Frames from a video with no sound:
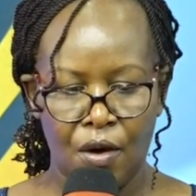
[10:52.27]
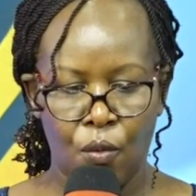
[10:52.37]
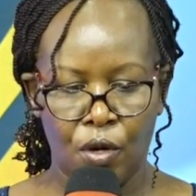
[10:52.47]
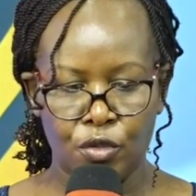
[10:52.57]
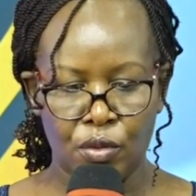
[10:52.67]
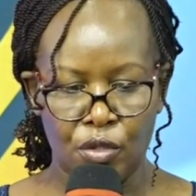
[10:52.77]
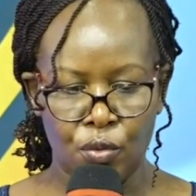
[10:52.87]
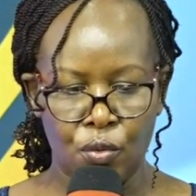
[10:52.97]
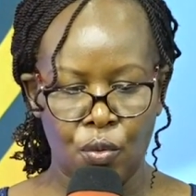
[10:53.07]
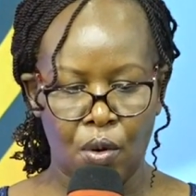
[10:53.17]
what we
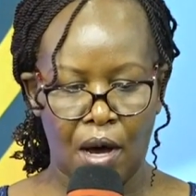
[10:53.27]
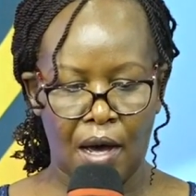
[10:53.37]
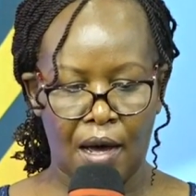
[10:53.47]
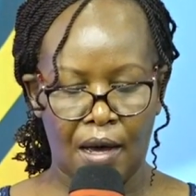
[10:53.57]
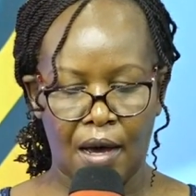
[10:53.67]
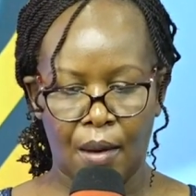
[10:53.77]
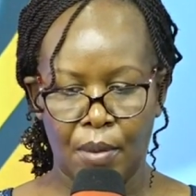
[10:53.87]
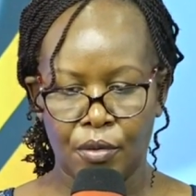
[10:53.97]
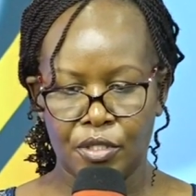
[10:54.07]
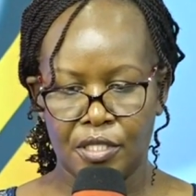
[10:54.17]
do uh,
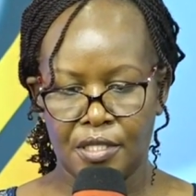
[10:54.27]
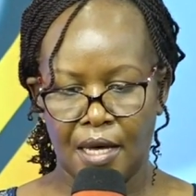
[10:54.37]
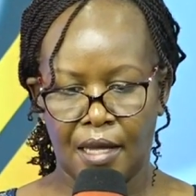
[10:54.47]
about it.